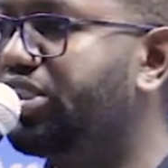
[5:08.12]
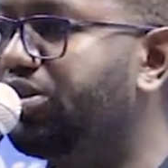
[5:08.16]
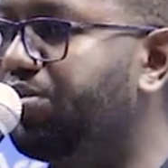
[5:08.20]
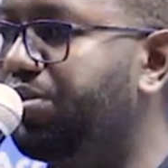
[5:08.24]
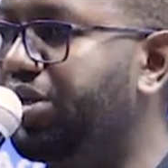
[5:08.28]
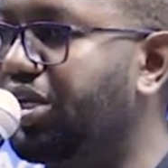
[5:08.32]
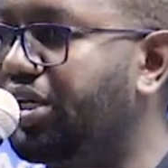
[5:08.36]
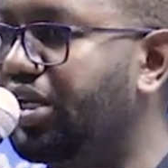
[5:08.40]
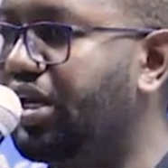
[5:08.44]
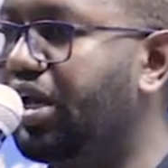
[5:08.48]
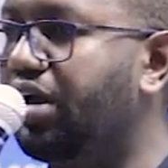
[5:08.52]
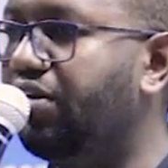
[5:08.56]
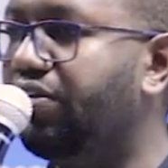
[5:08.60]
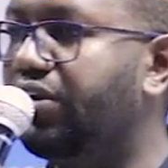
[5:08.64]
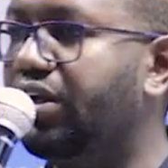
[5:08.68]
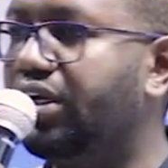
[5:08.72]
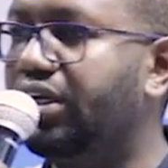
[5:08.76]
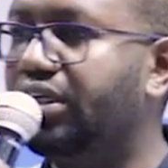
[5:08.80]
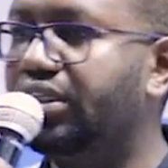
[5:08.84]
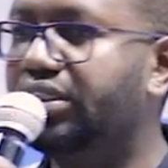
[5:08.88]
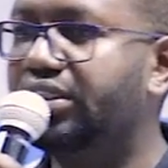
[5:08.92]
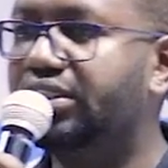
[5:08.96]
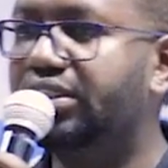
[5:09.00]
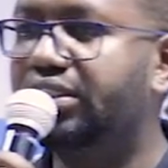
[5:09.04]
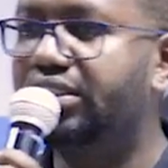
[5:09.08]
speed
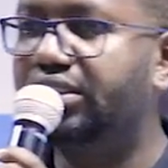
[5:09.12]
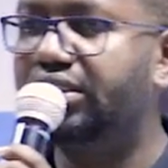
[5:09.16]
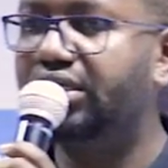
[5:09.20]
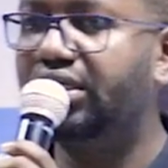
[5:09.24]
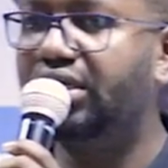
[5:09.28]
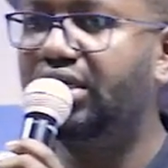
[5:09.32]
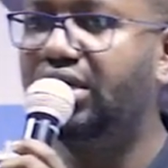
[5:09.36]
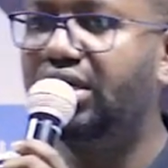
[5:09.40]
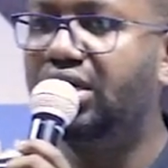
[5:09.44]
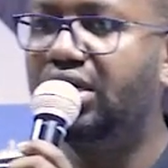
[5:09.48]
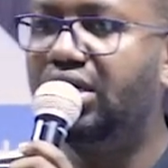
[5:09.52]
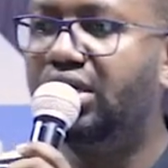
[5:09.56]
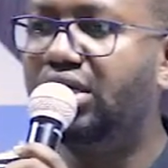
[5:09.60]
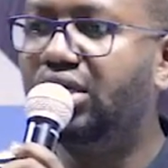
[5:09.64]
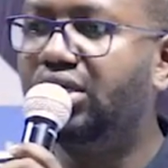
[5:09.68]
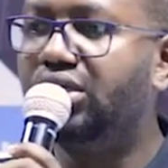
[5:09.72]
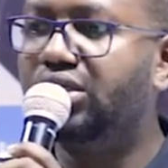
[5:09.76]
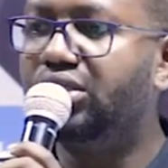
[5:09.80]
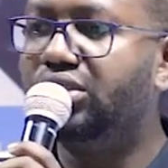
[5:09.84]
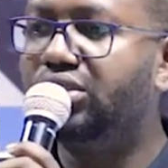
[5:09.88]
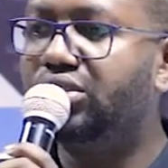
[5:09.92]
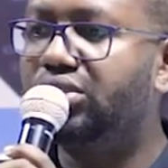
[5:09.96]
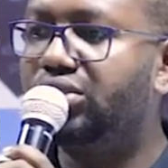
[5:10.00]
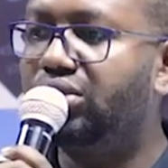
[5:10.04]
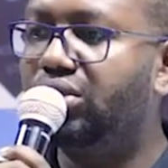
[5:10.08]
governors.
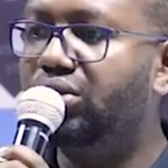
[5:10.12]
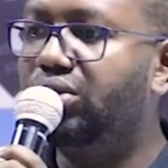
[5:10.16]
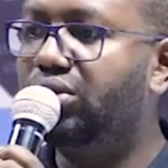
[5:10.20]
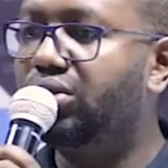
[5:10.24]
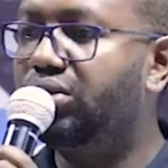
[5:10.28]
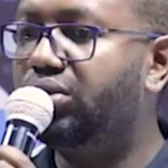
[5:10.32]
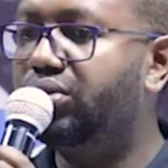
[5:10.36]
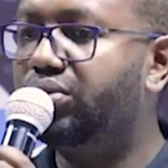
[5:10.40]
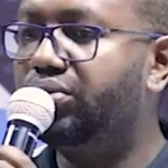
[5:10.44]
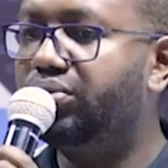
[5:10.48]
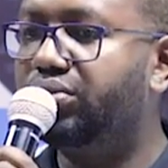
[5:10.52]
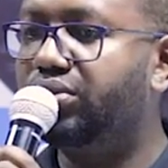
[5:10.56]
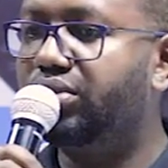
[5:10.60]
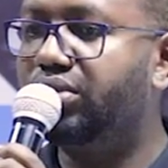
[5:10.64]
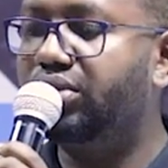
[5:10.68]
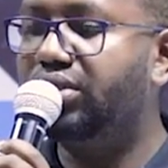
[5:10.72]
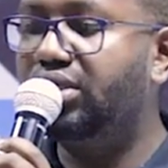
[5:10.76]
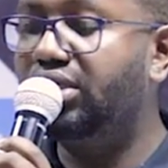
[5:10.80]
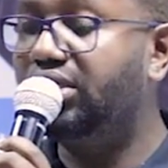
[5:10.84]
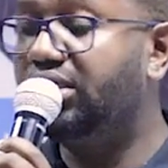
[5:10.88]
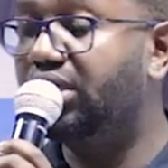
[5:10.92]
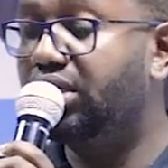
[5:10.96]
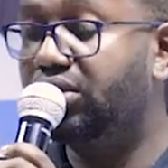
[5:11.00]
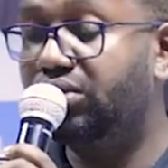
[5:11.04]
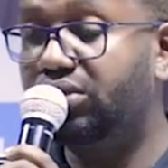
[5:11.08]
So
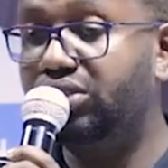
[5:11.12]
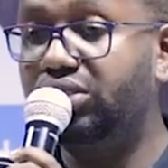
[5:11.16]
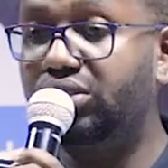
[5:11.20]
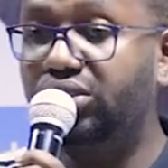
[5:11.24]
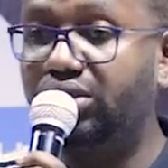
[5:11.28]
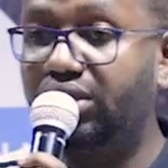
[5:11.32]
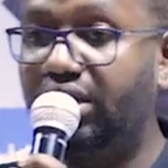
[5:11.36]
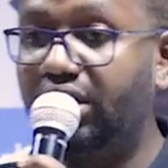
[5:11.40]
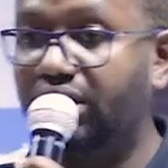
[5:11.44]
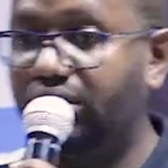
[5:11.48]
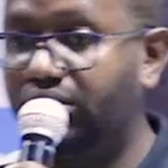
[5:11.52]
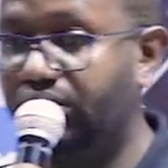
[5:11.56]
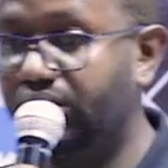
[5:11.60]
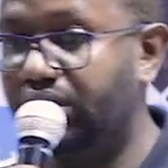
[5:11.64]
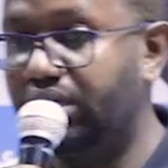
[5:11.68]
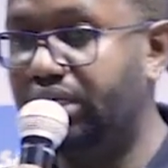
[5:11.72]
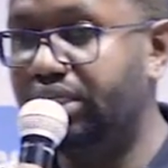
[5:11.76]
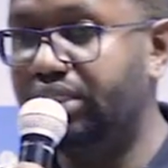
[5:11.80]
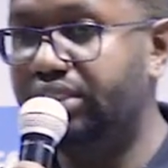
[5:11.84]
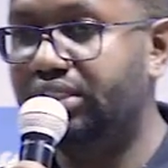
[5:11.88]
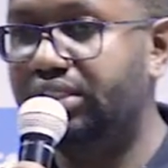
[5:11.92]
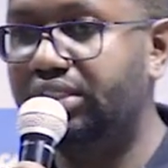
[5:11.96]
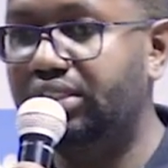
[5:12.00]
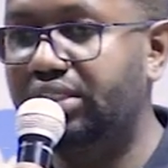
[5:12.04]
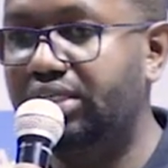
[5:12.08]
there's a question that you
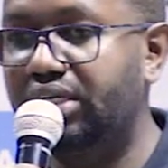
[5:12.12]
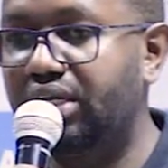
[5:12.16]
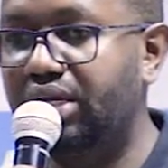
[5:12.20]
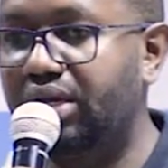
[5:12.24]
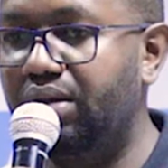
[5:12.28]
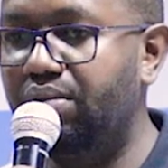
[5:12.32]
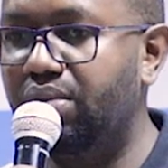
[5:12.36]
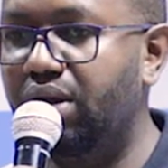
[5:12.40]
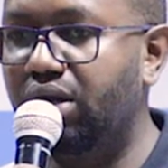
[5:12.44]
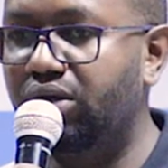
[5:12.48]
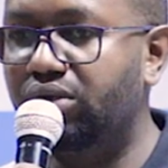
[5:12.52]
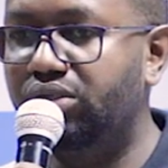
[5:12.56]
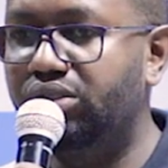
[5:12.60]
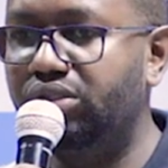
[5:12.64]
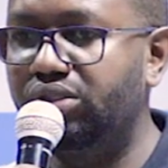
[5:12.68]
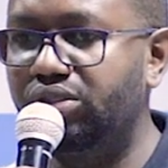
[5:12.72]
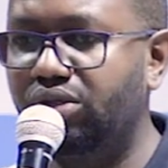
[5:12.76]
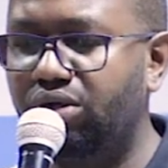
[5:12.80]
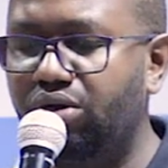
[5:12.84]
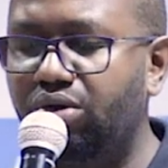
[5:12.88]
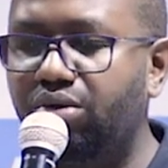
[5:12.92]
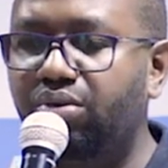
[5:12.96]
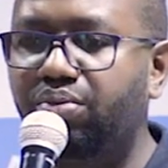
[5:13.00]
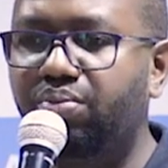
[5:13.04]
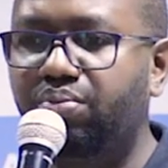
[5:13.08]
asked about, you
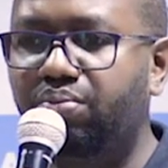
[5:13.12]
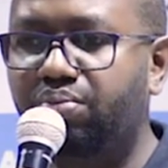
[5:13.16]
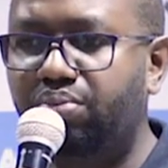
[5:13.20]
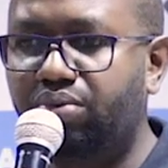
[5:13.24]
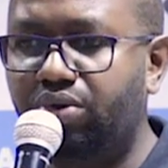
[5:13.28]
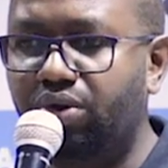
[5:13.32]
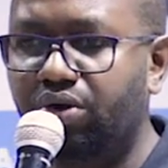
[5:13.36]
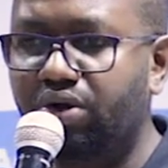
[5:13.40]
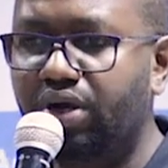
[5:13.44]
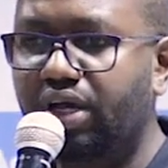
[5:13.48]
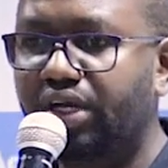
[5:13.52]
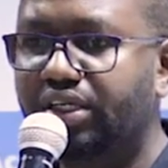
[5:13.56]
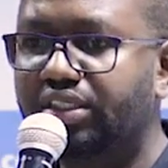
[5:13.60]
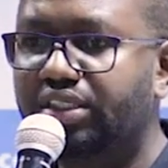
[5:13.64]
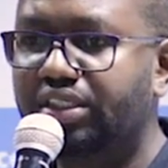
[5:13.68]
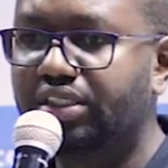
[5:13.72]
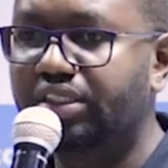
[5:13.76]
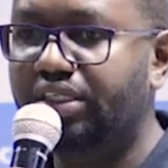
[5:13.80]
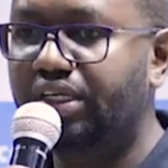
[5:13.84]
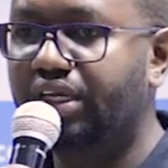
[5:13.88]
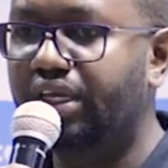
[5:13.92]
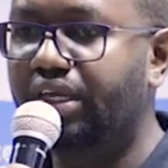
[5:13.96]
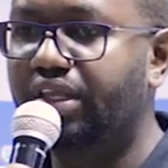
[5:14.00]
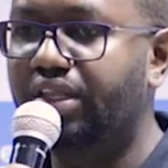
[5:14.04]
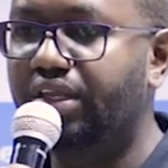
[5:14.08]
know, products
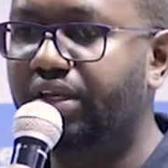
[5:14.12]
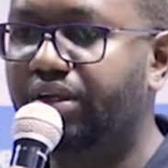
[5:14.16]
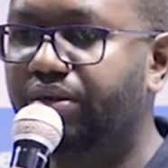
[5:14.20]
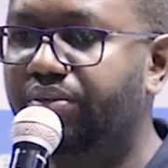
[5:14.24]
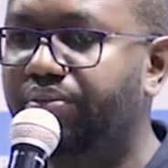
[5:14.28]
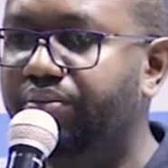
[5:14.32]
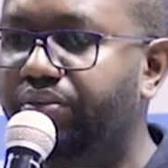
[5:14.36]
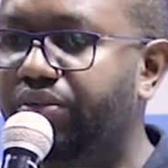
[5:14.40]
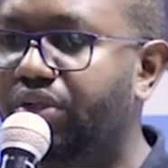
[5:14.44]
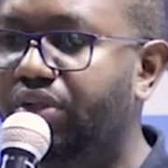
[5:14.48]
in Kenya.